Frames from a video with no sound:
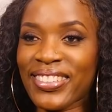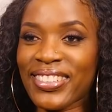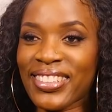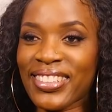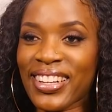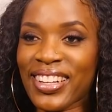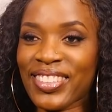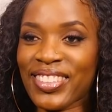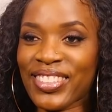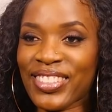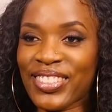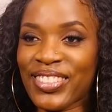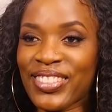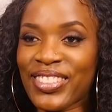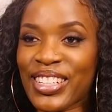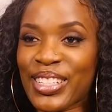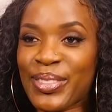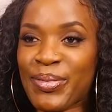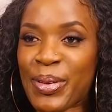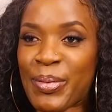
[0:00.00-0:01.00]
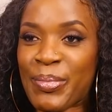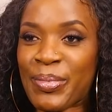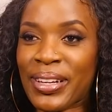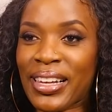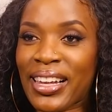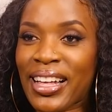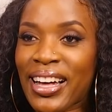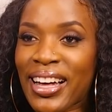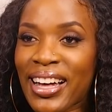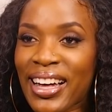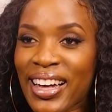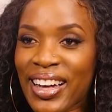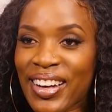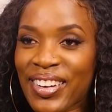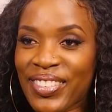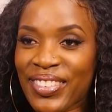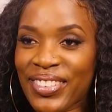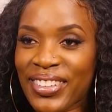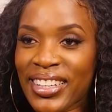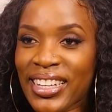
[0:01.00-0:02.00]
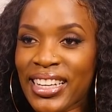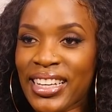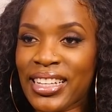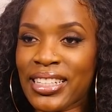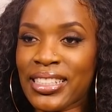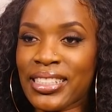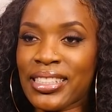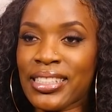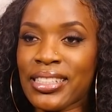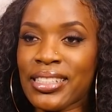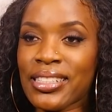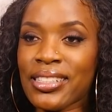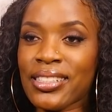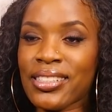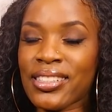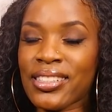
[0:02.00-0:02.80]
who loves to dress people up. Cindy